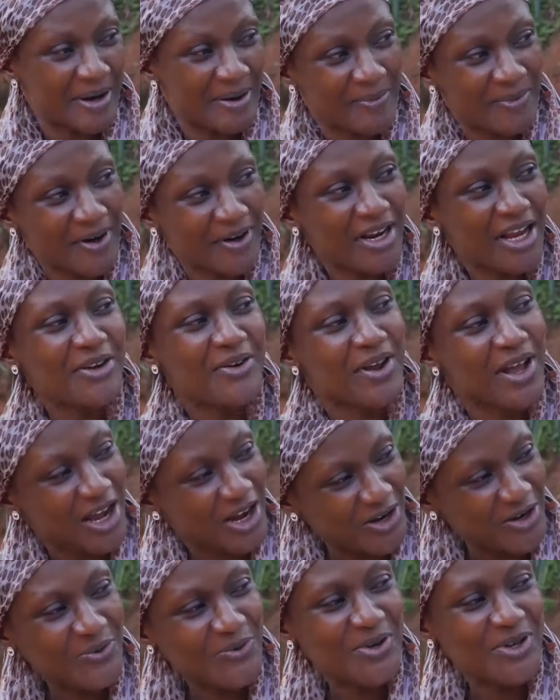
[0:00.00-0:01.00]
My brother, you know
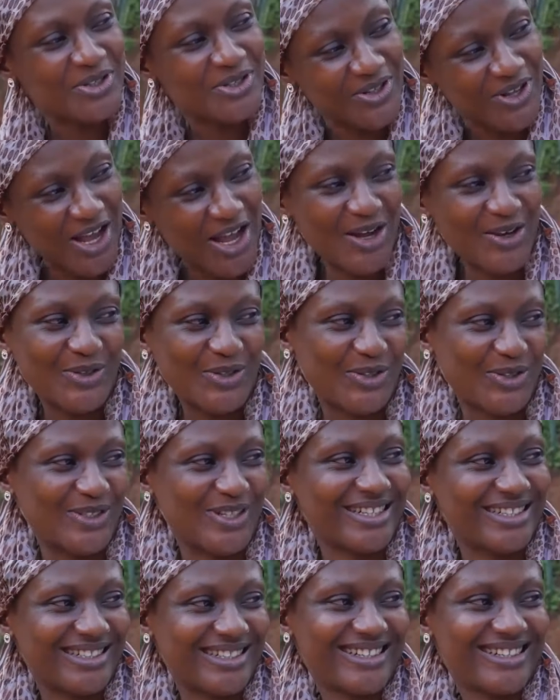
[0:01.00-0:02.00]
I always know how to
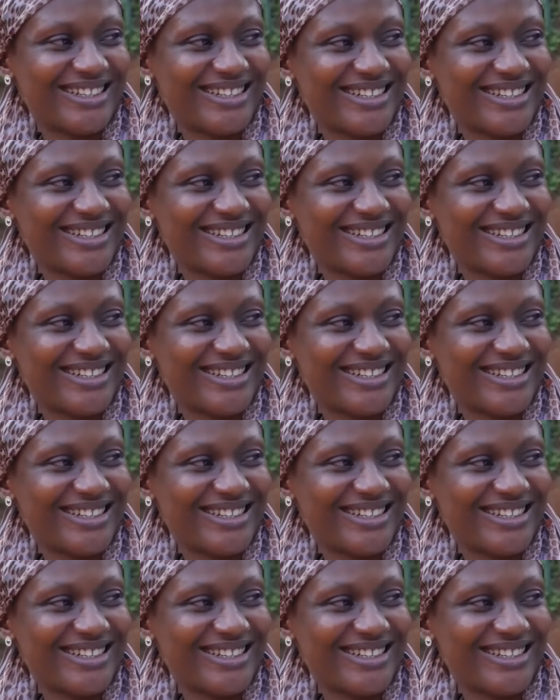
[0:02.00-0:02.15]
cook.